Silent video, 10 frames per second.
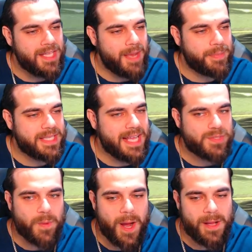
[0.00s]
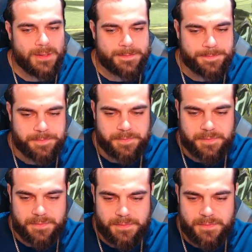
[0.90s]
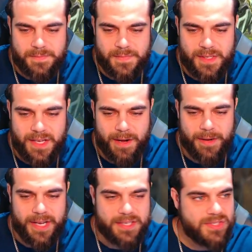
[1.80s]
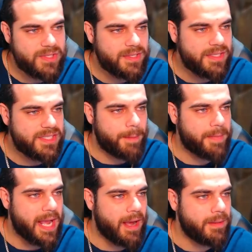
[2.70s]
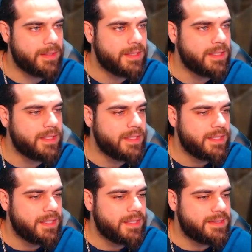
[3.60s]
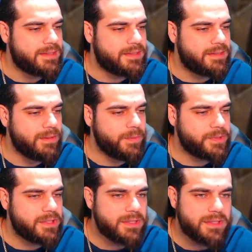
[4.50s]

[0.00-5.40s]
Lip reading: that, but that's wild. Here he is. He's up now. Oops.